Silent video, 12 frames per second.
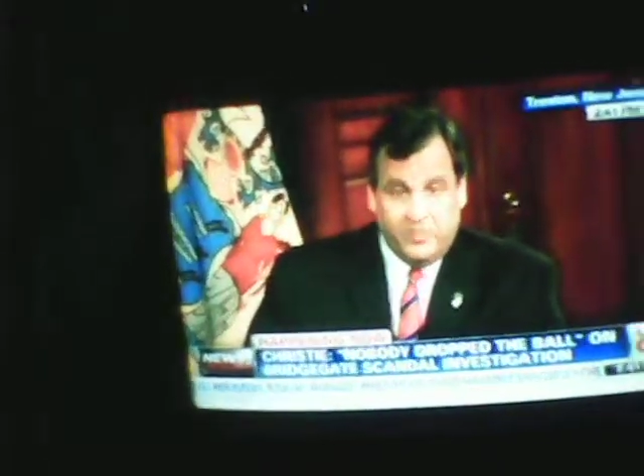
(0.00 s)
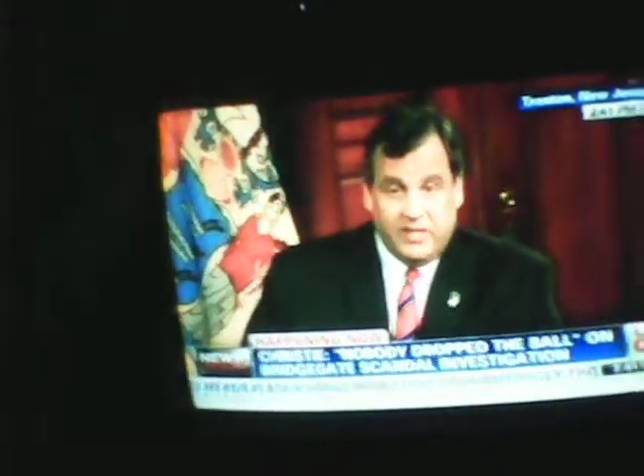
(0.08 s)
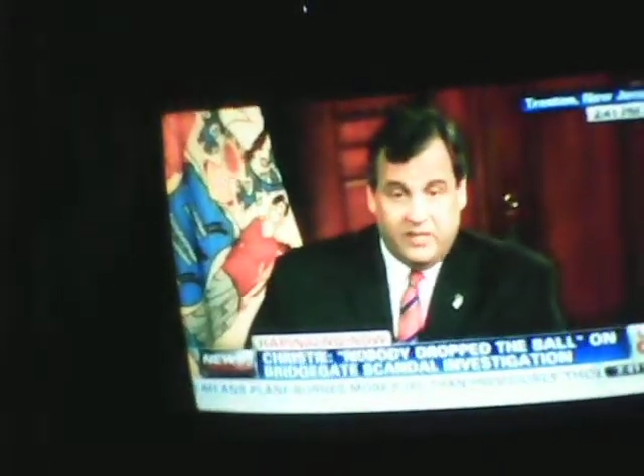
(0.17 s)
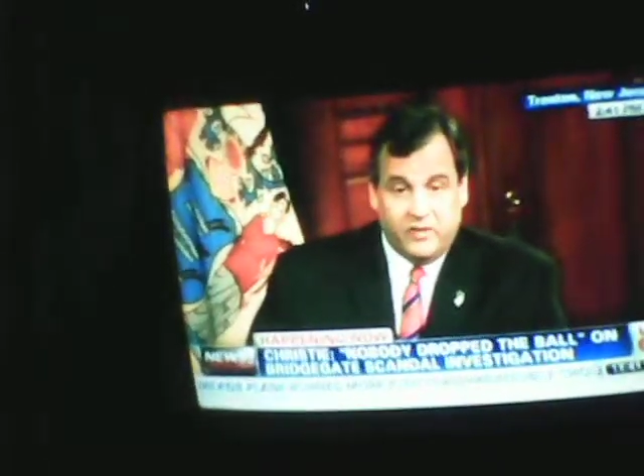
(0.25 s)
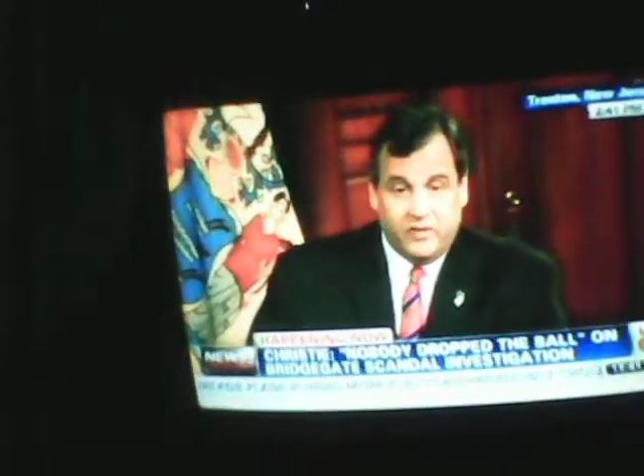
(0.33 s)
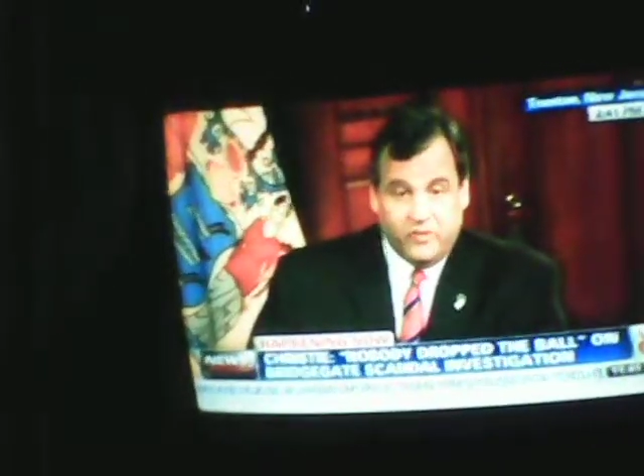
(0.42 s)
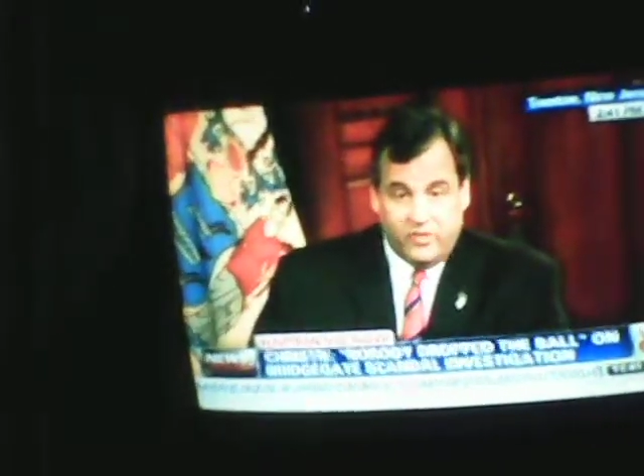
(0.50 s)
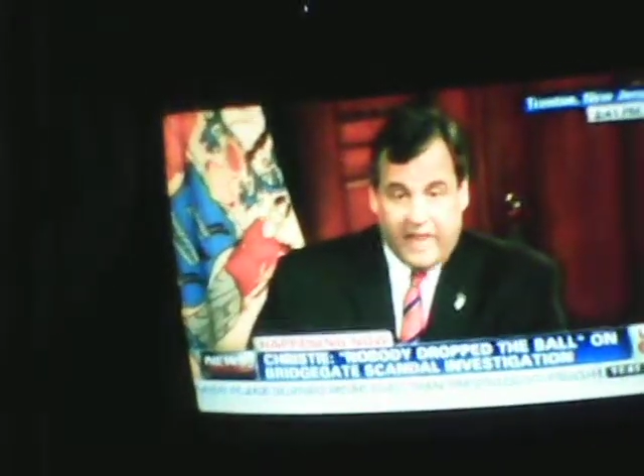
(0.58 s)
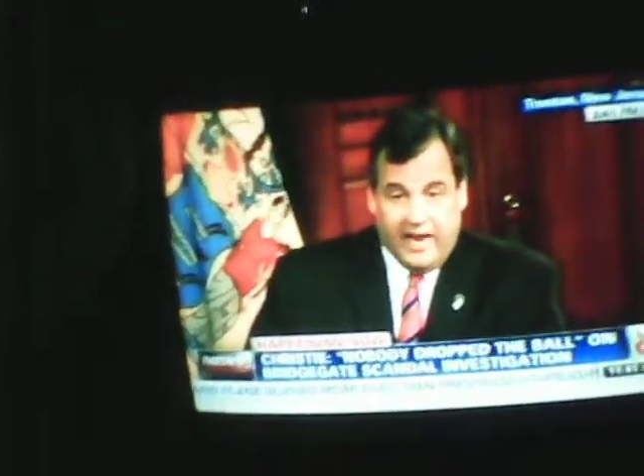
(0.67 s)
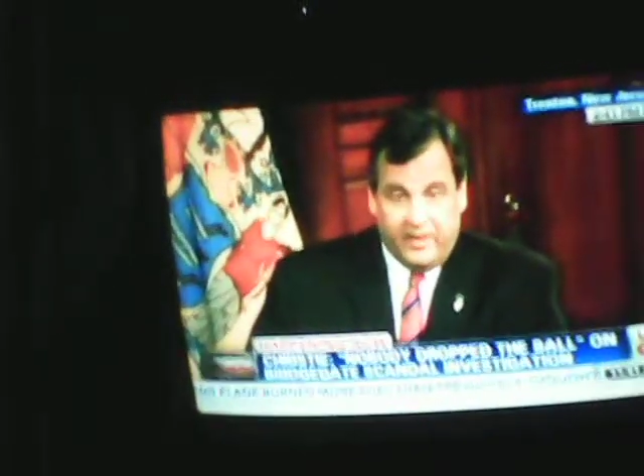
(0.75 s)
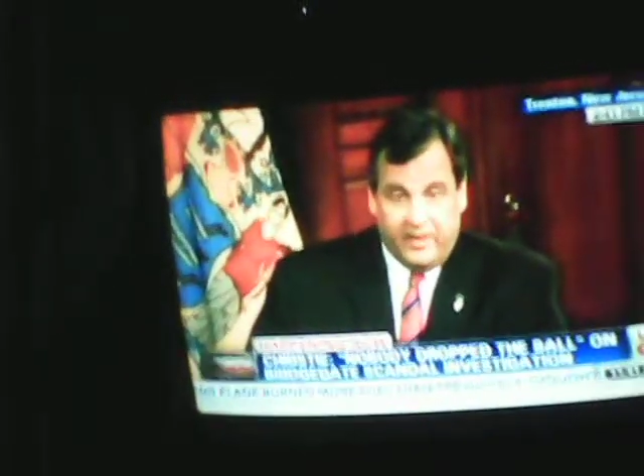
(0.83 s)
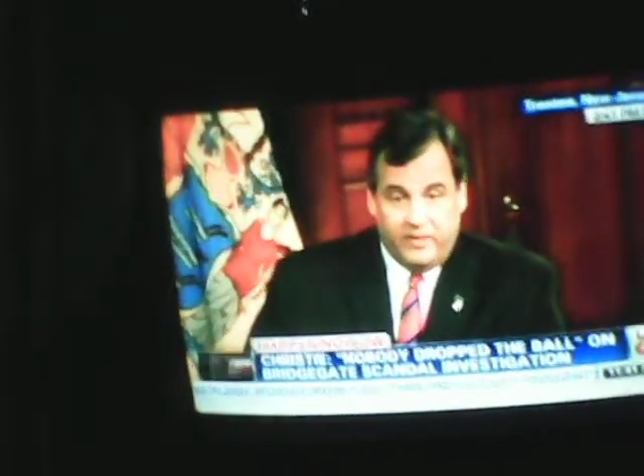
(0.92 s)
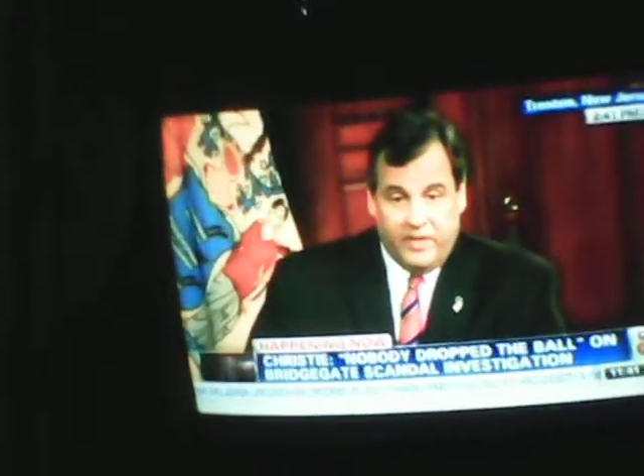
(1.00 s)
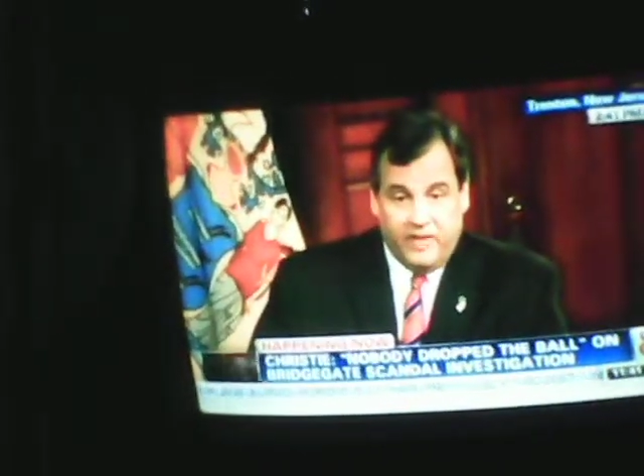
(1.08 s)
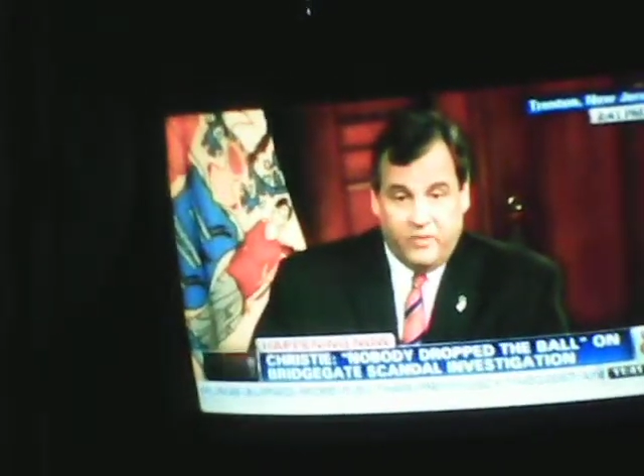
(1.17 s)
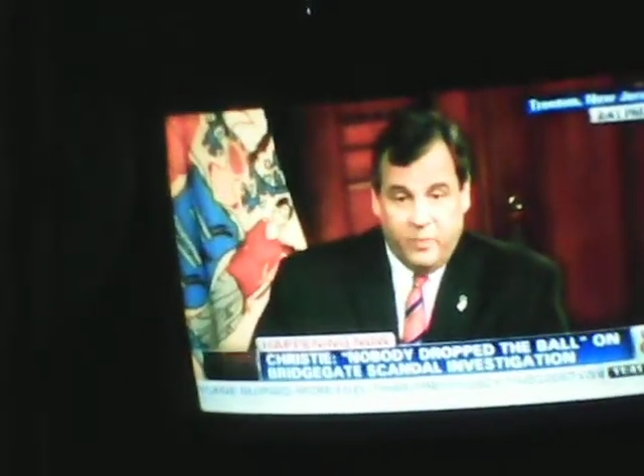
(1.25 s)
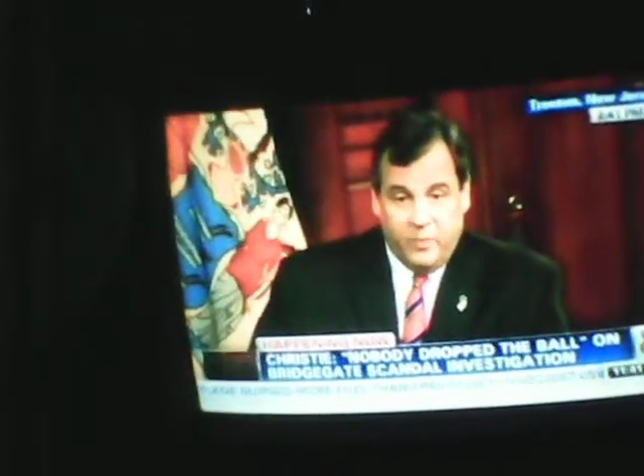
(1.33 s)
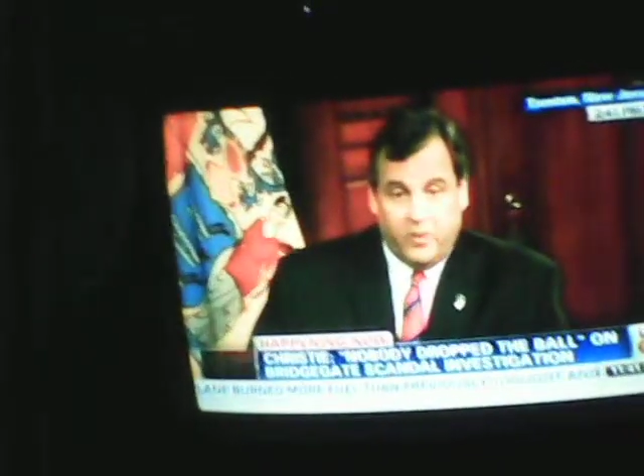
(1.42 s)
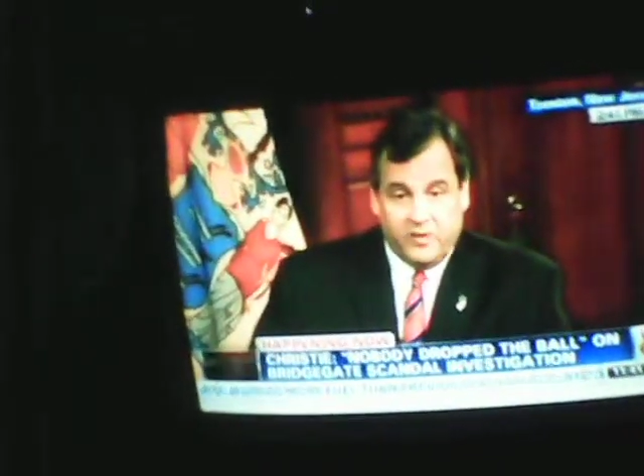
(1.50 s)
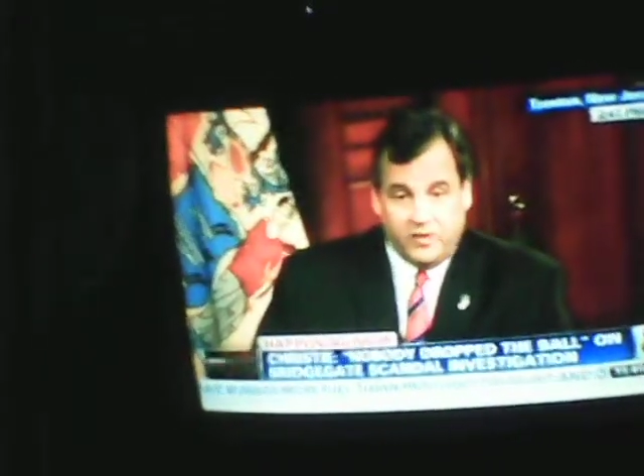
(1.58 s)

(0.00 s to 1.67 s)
our focus off the real issues.